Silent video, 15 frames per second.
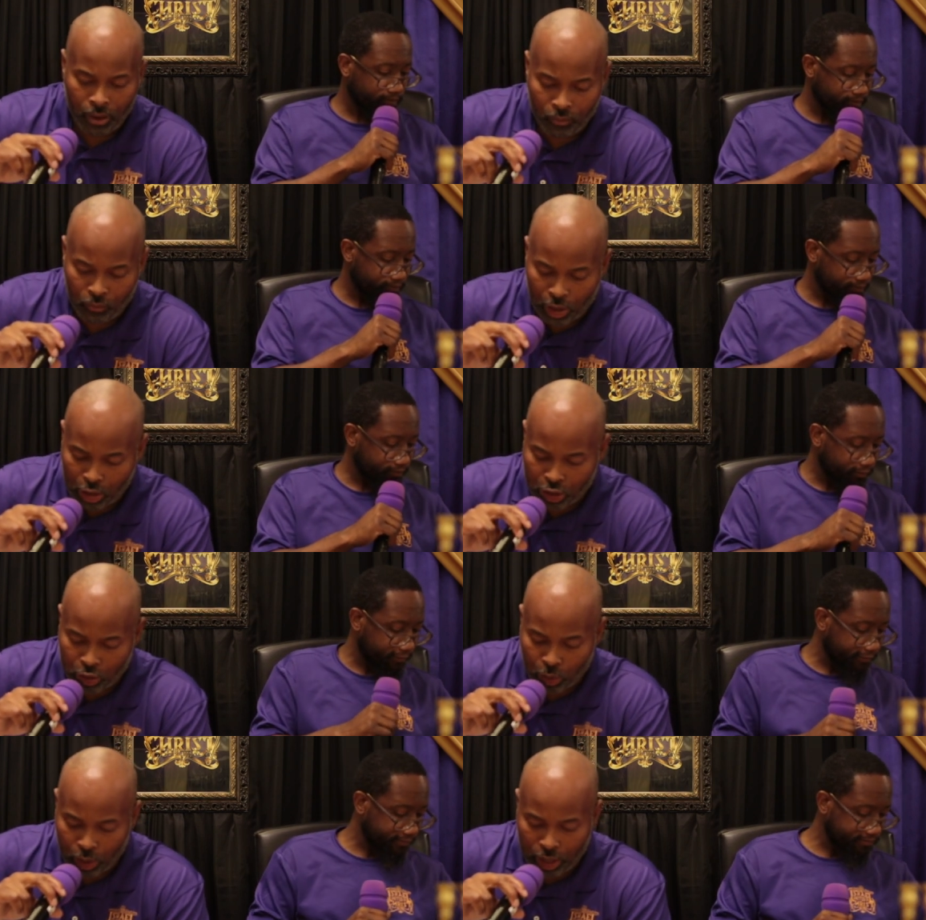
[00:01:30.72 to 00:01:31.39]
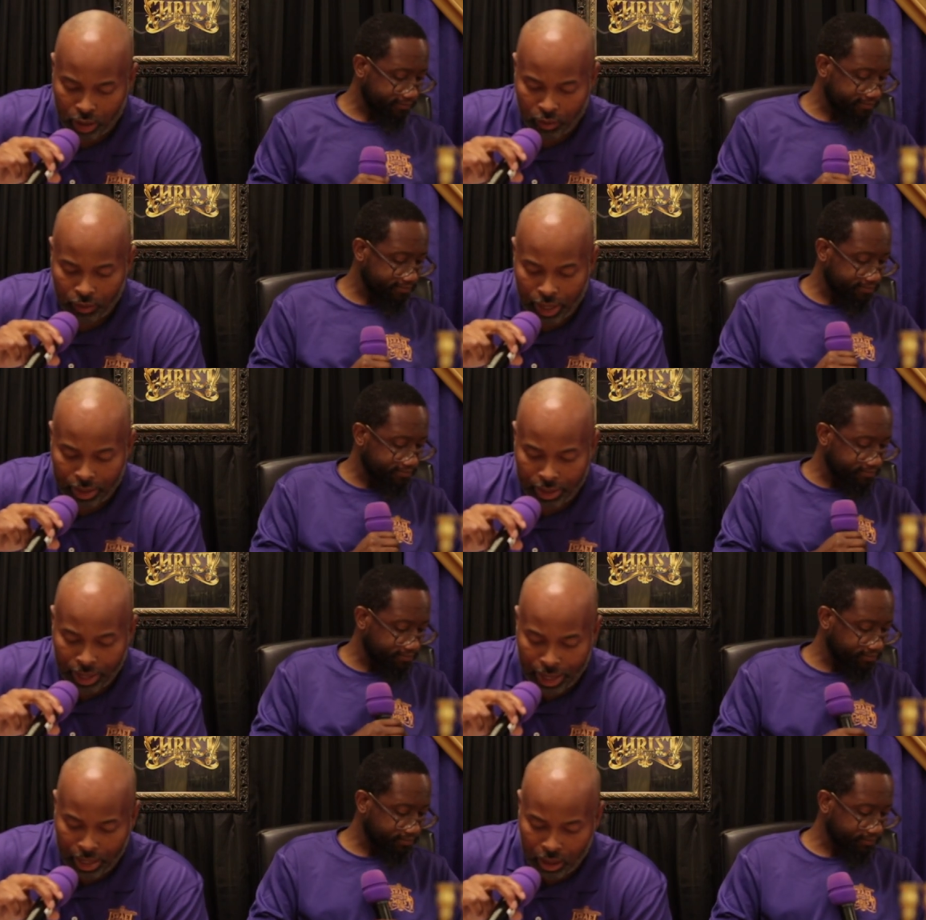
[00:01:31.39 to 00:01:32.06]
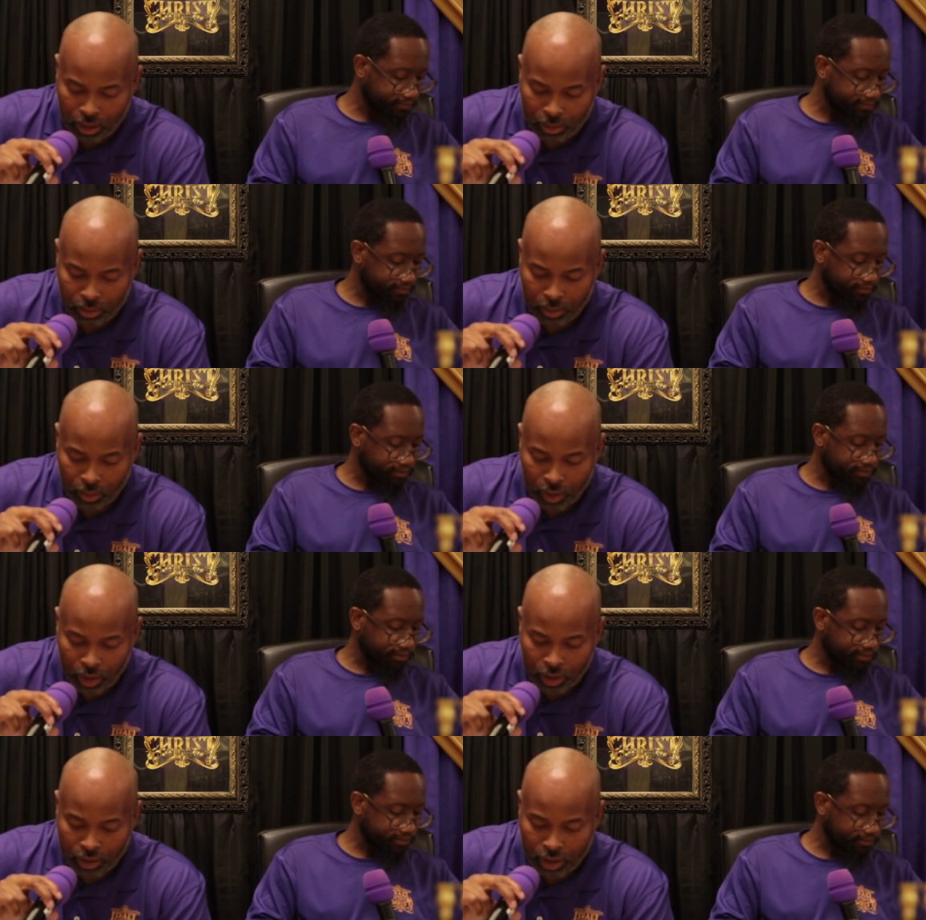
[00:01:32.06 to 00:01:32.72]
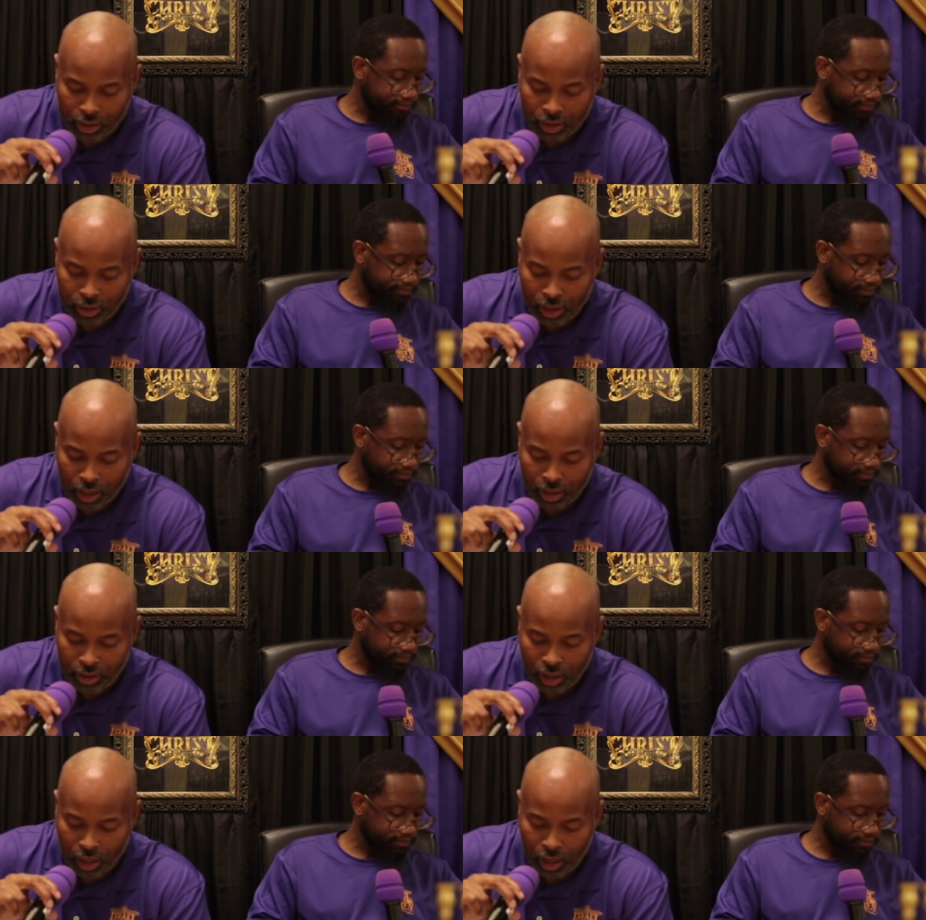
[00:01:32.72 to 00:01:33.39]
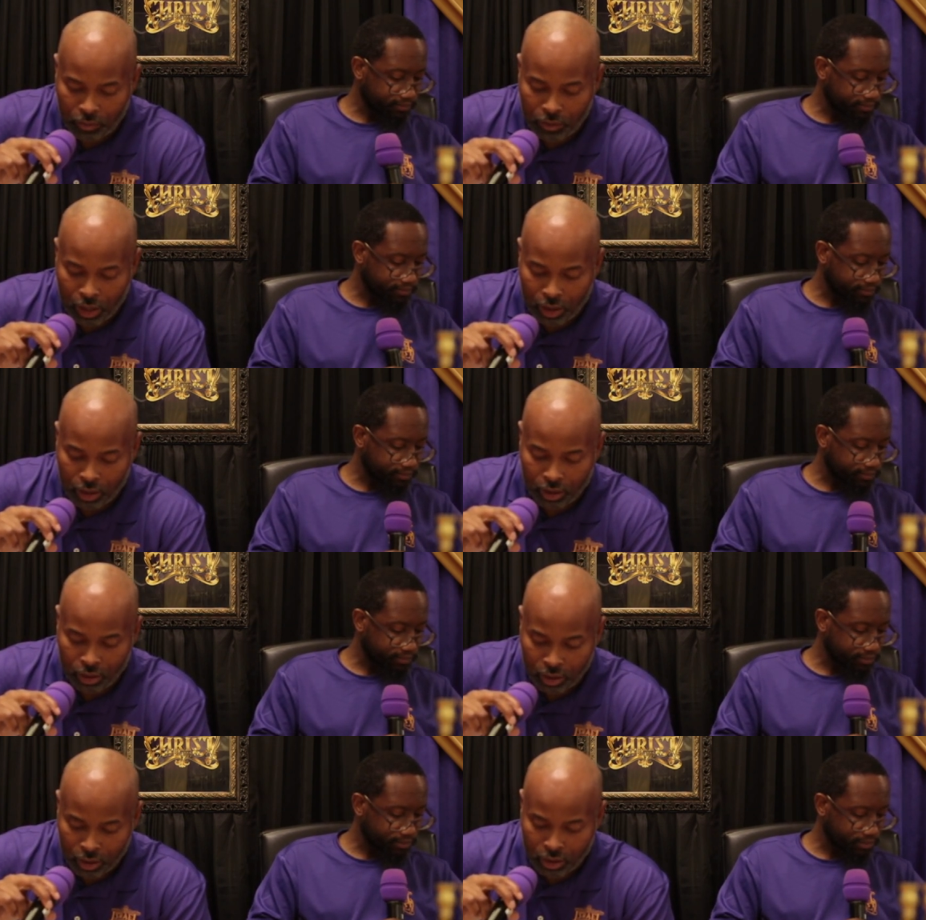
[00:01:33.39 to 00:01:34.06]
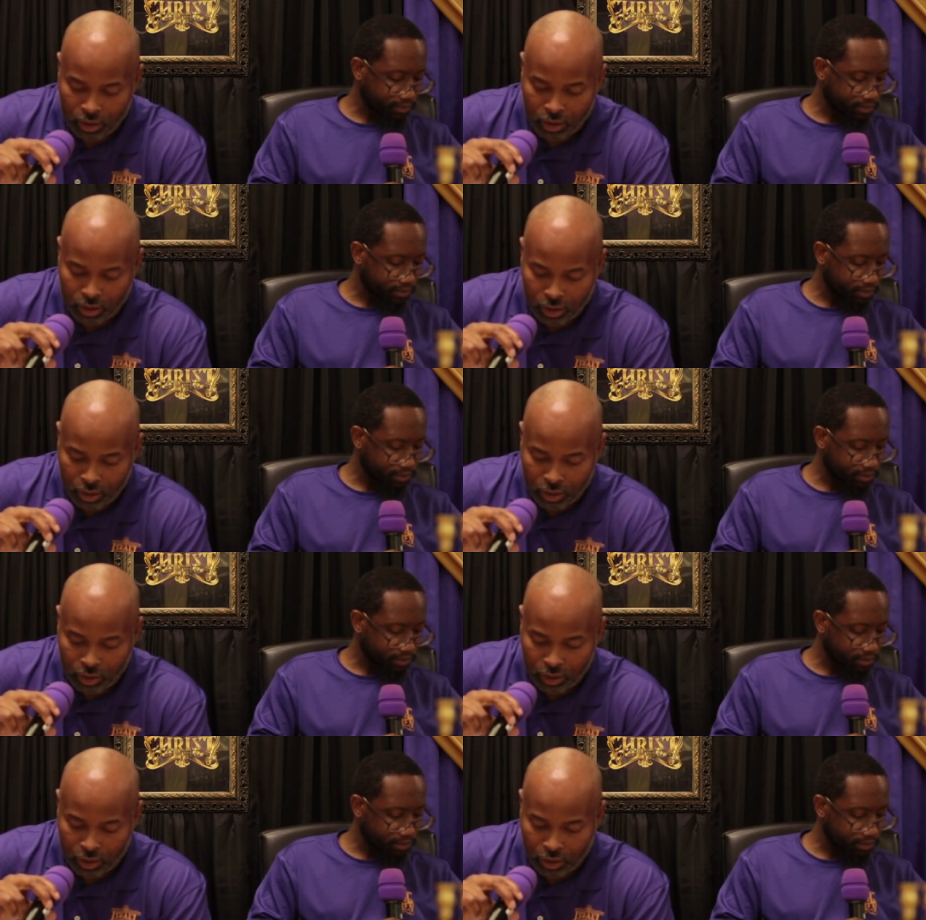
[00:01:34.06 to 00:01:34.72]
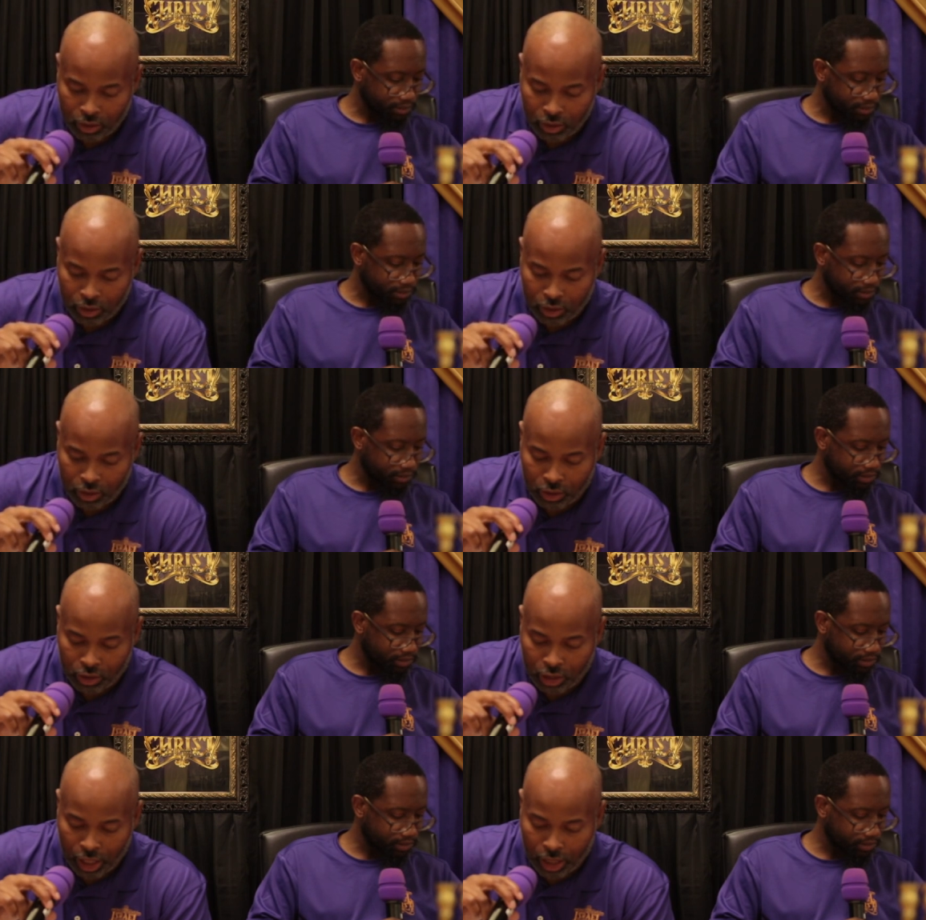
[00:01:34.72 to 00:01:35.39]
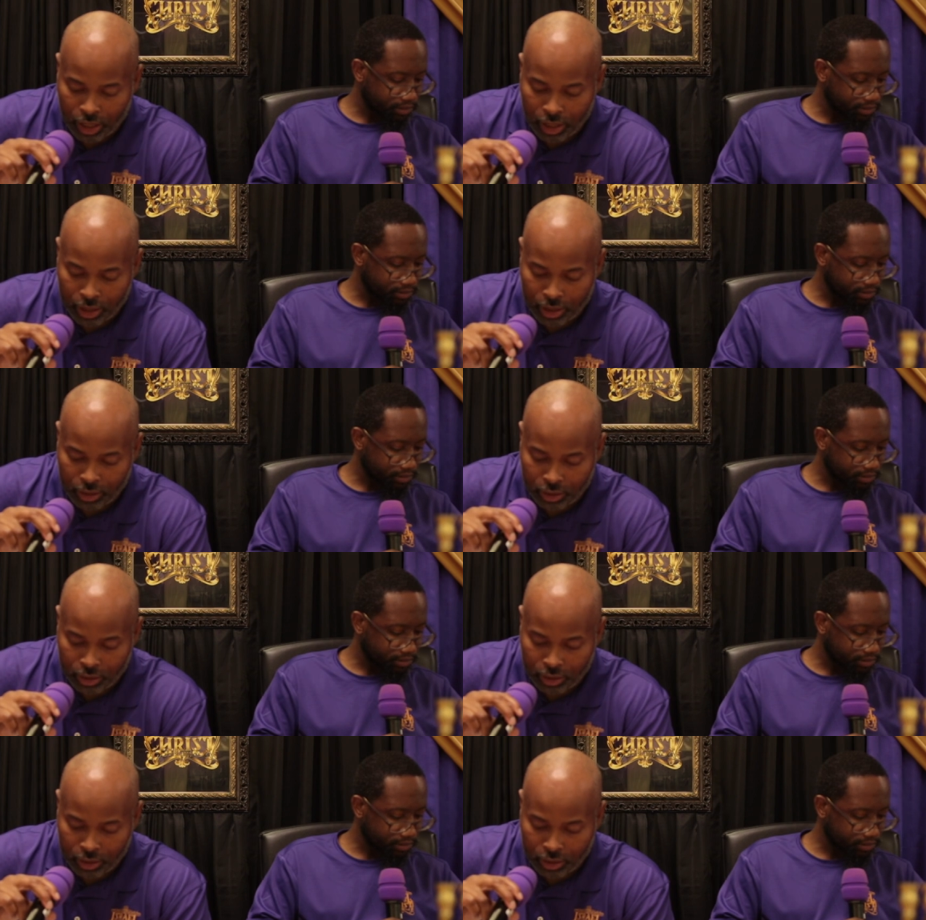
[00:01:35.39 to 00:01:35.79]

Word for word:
Speaker 1: Verse 12. And Caleb, the son of the Jehannah,